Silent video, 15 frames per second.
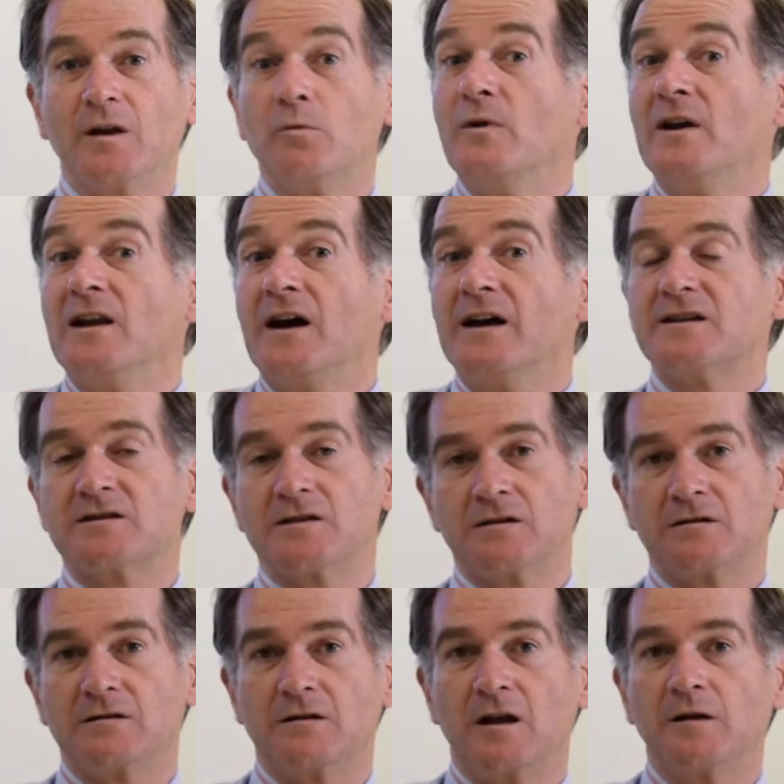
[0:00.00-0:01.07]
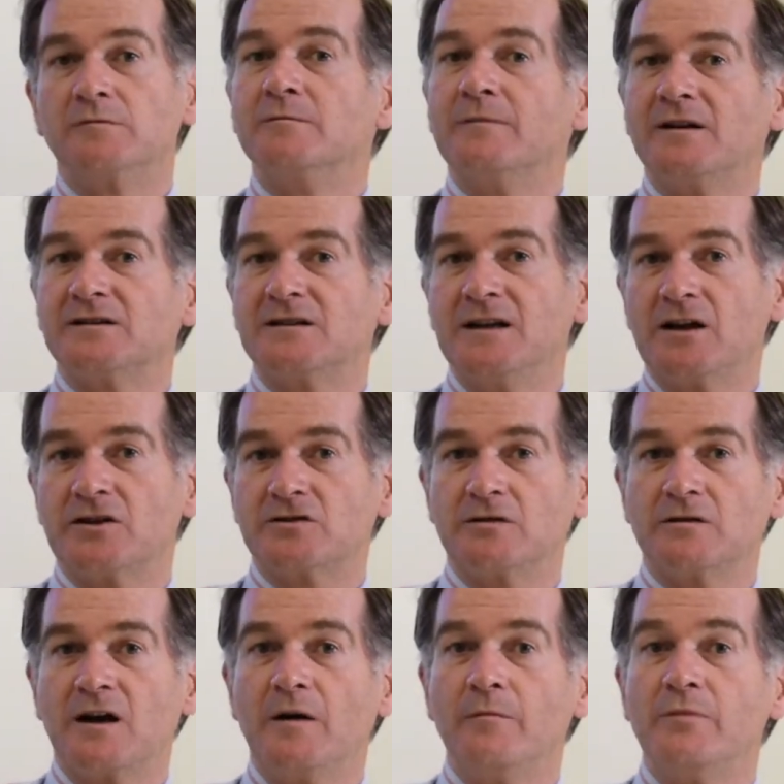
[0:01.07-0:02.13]
We like certain global
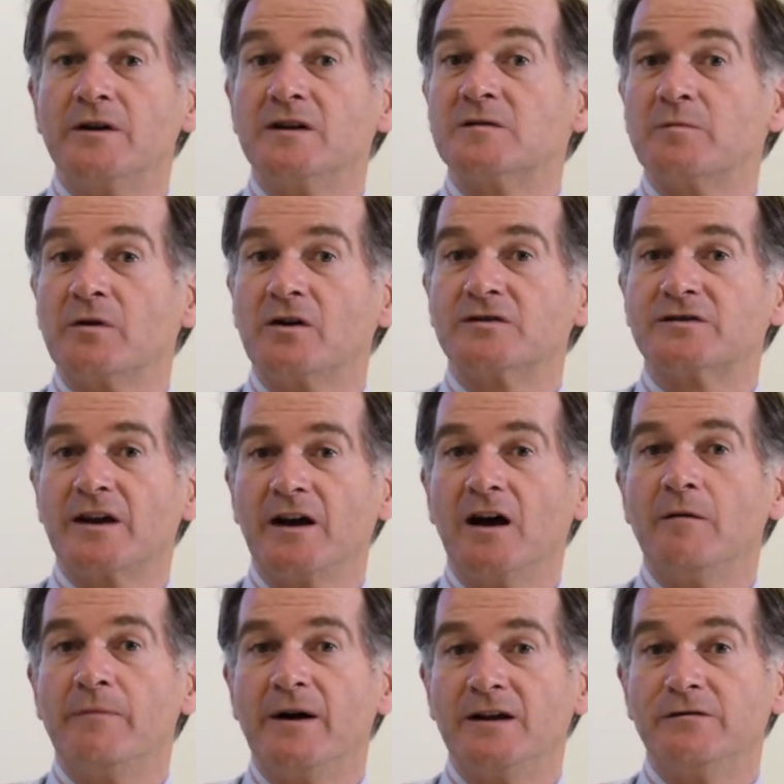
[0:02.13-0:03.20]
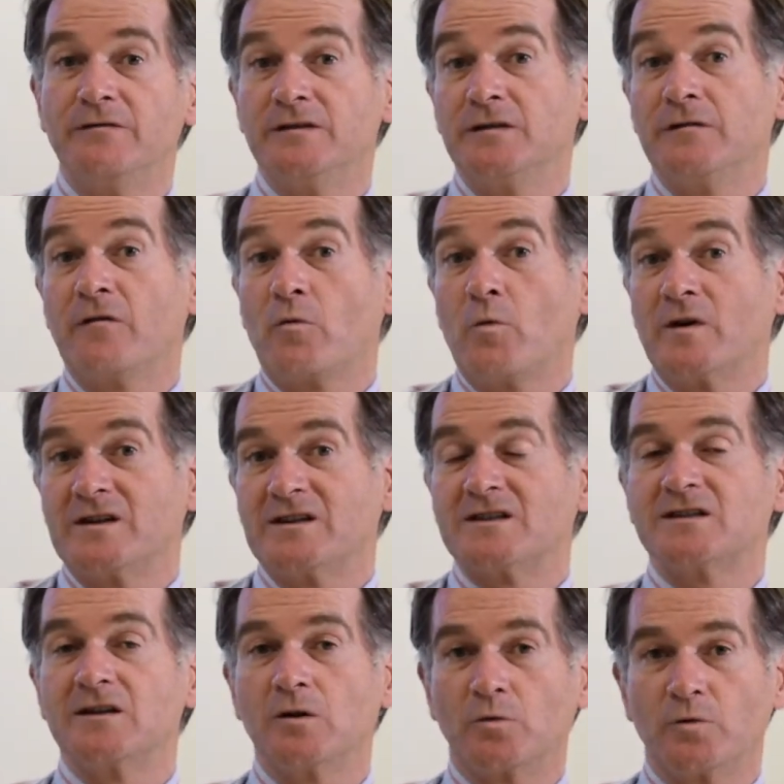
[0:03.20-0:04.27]
multinational companies because they are benefiting from what is
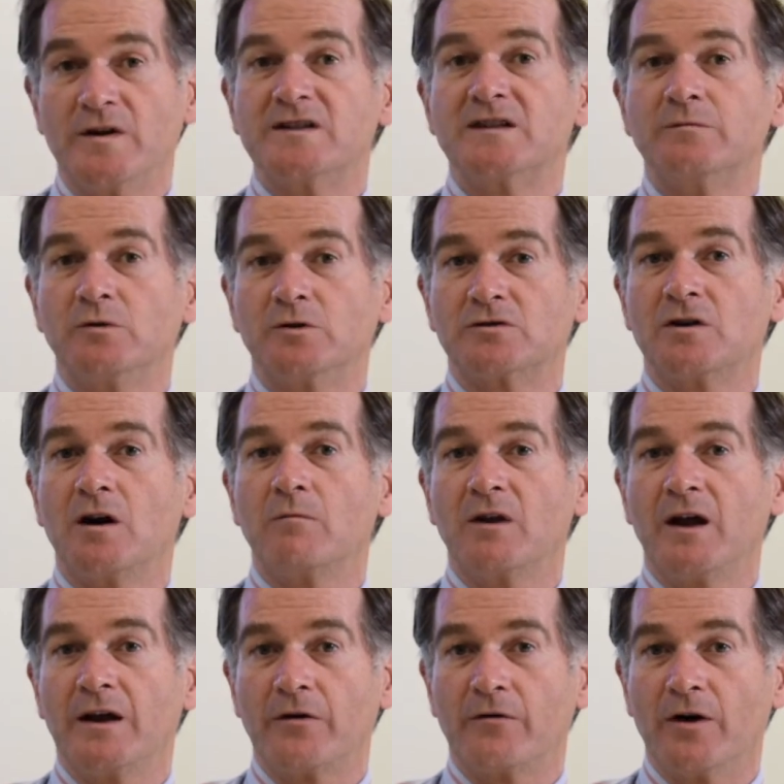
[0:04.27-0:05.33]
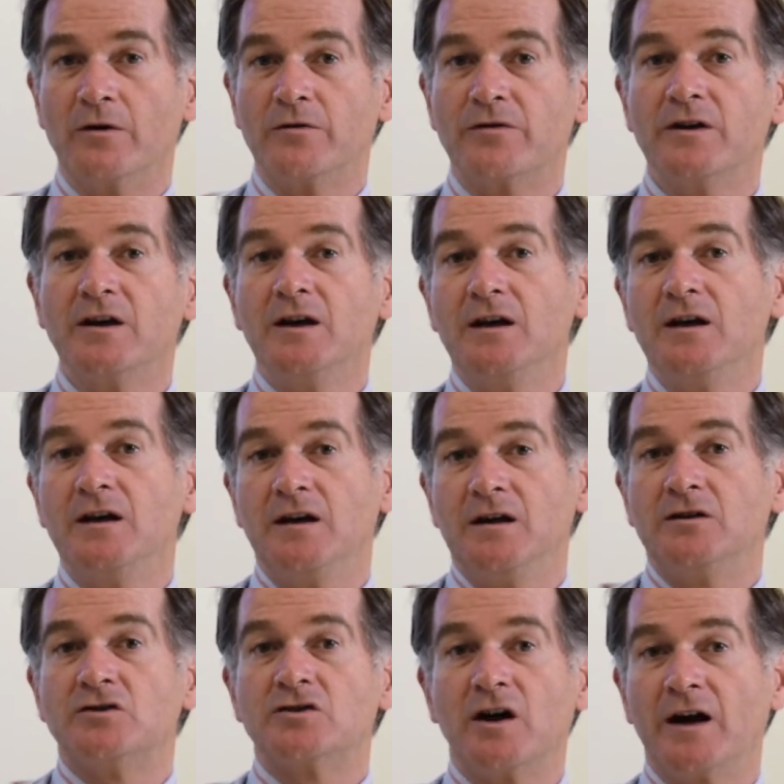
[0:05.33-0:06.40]
still reasonable top-line growth
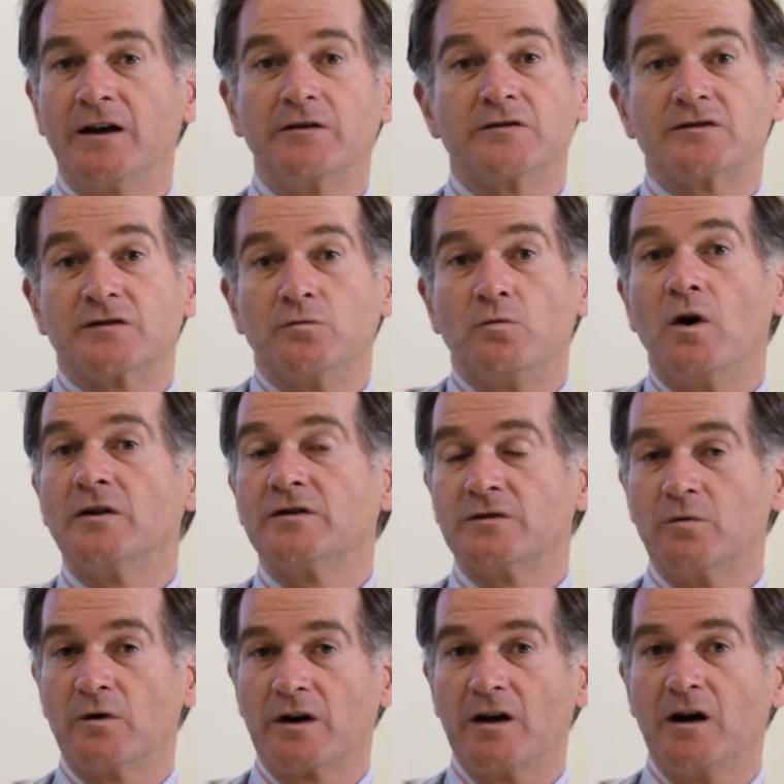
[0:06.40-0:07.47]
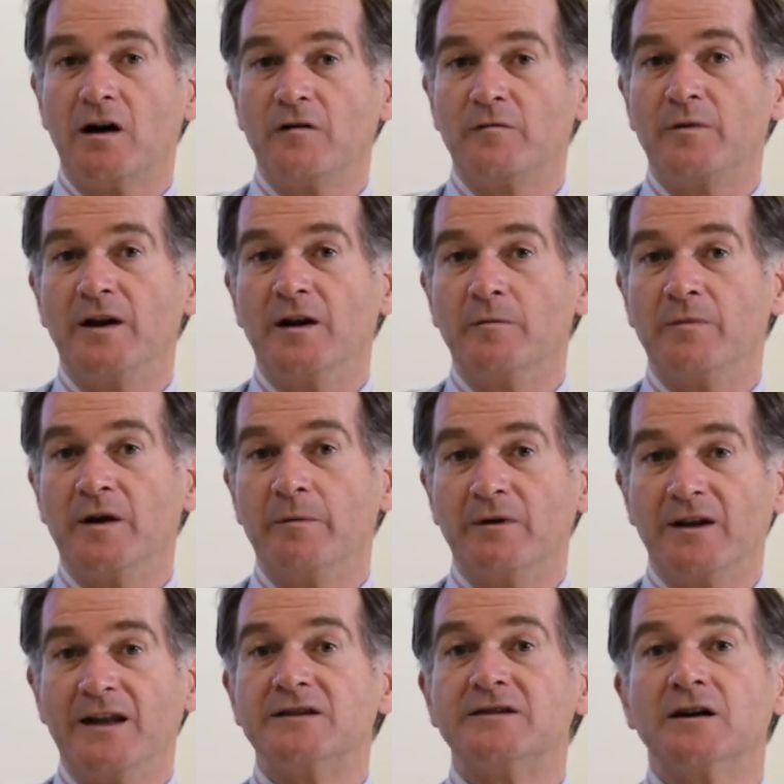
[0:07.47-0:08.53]
in China as the 1 to 1.5 billion
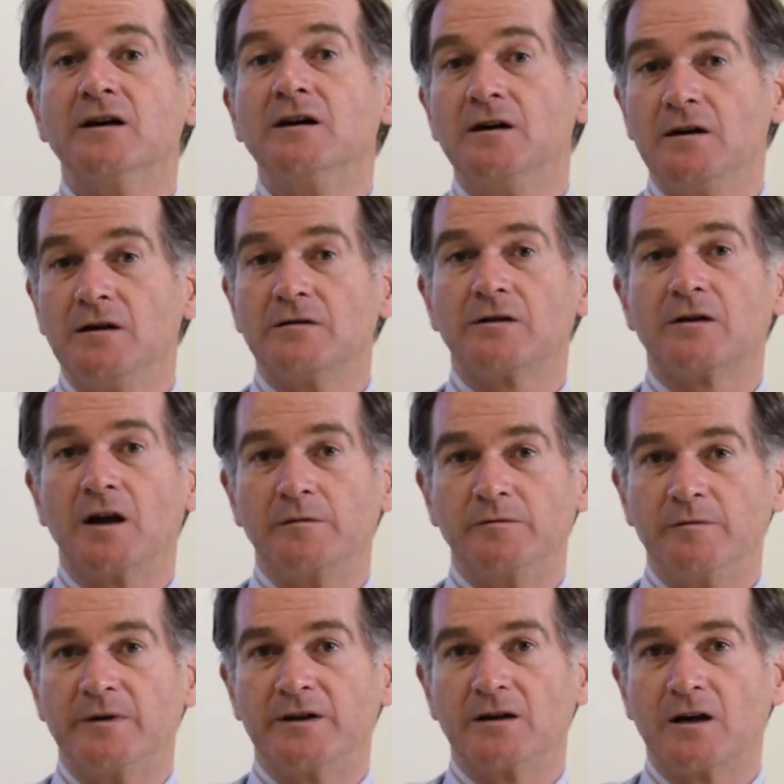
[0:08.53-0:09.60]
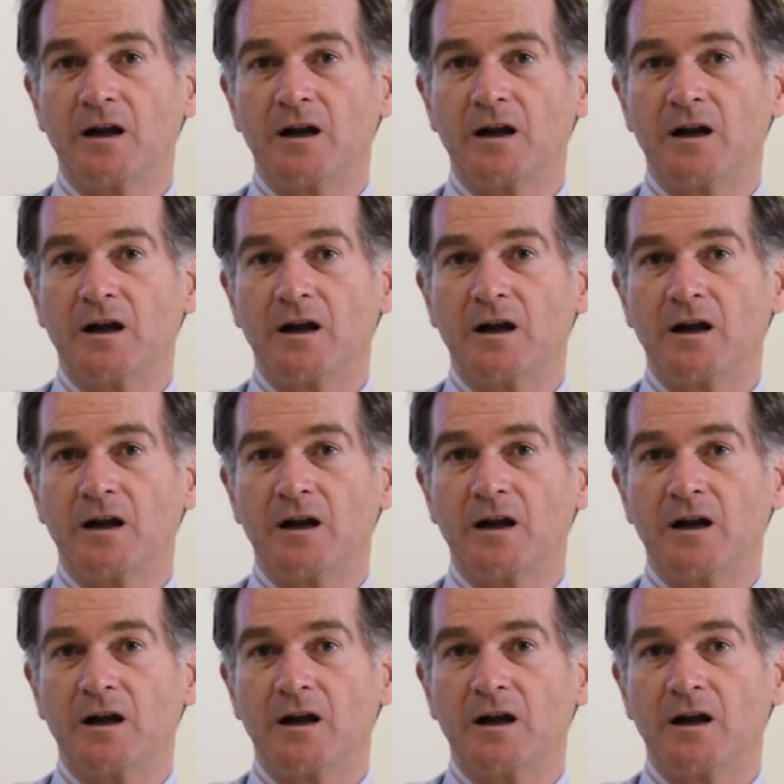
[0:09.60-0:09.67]
people enter the global middle